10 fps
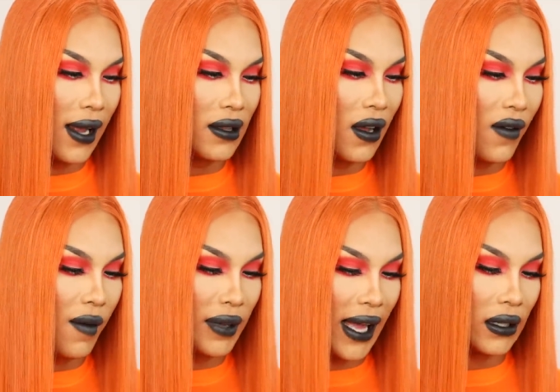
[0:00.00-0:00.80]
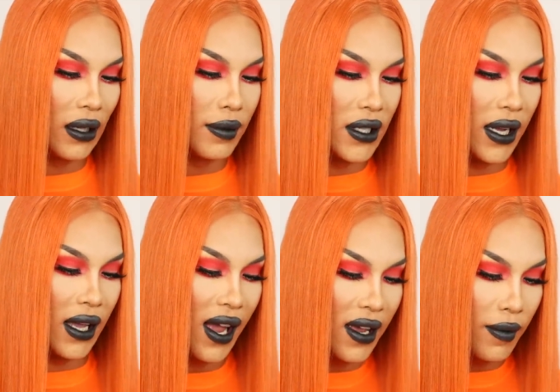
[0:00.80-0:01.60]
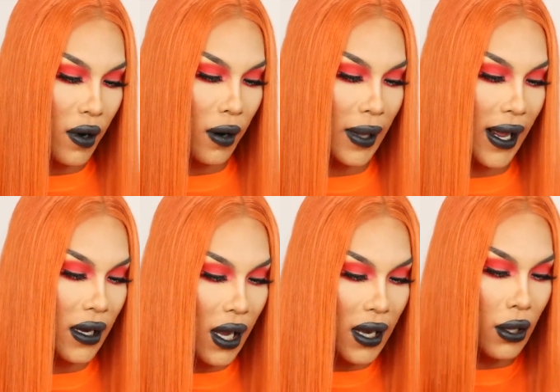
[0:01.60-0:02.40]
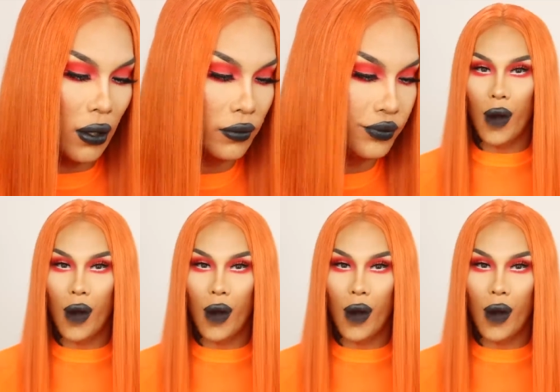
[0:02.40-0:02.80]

I love a black lipstick. Hi, Kimora Blac, hello.